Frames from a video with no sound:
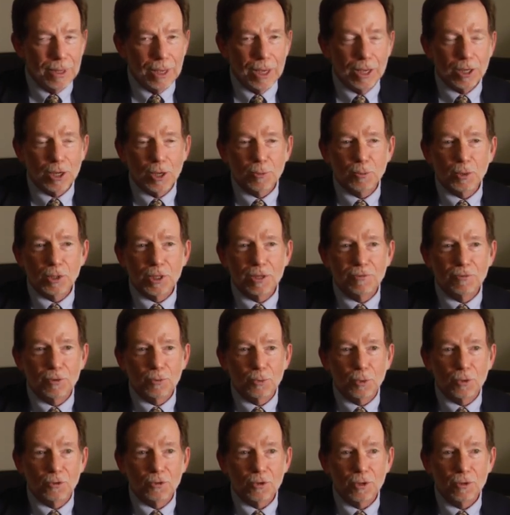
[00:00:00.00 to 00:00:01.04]
And I believe
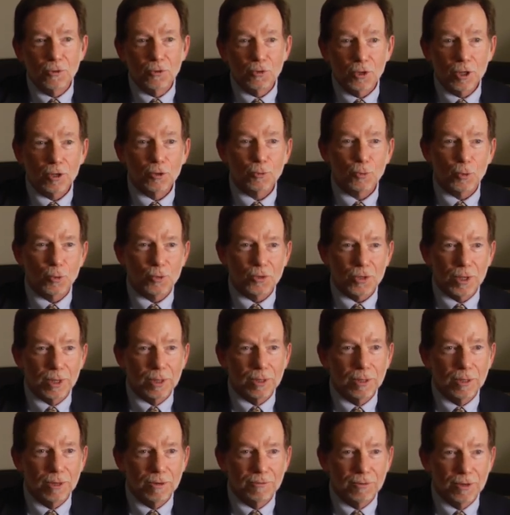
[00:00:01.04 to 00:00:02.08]
it was
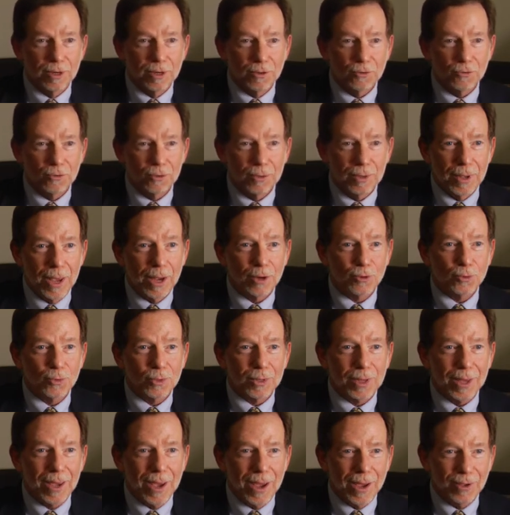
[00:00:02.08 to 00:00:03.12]
6% of us
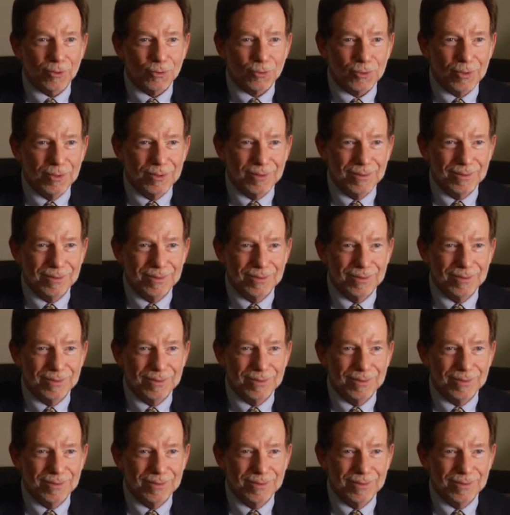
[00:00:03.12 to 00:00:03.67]
actually asked.